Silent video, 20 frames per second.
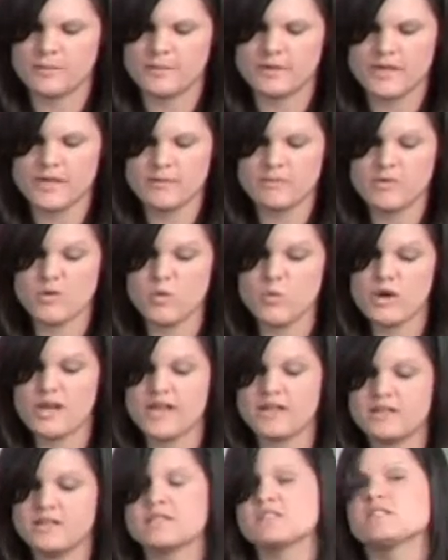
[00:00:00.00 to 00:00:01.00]
Keep the
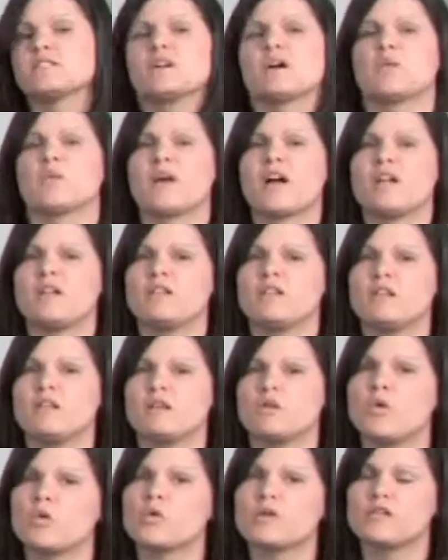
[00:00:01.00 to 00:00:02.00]
wicks around
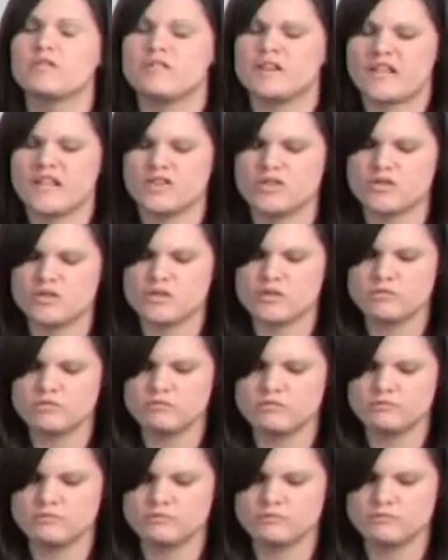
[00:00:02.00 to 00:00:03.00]
1/4 of an inch
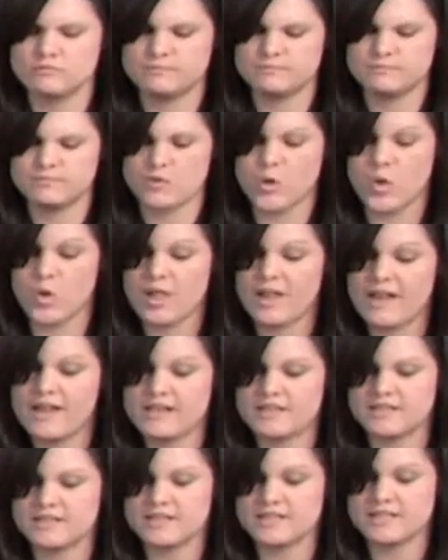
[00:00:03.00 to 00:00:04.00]
or
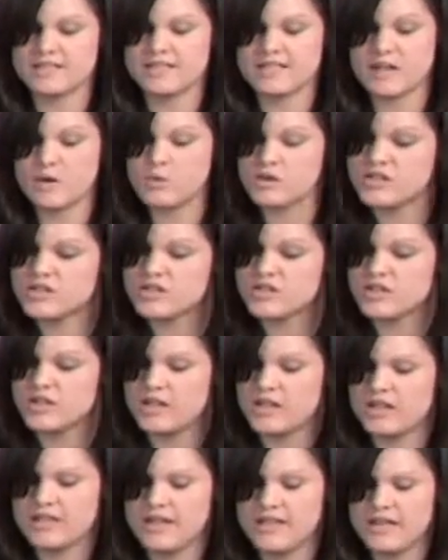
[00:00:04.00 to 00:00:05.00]
less. Extinguish
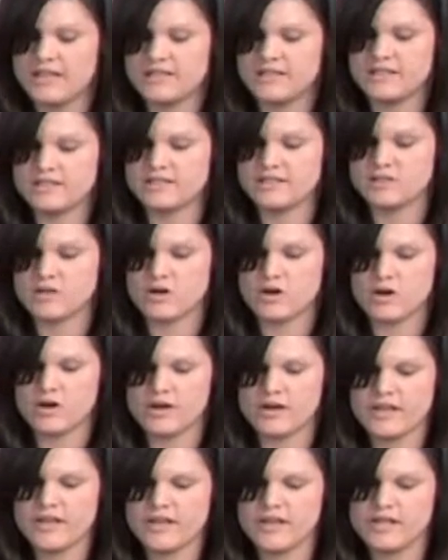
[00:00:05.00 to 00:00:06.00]
and
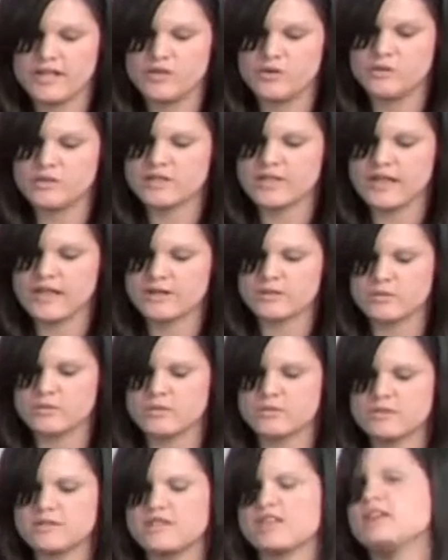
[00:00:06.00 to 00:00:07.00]
discard any used
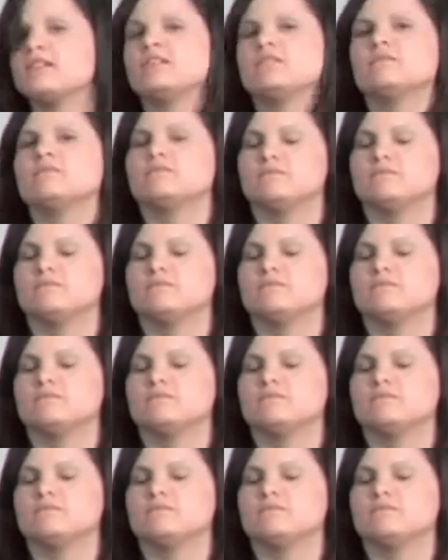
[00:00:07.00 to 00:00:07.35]
candles that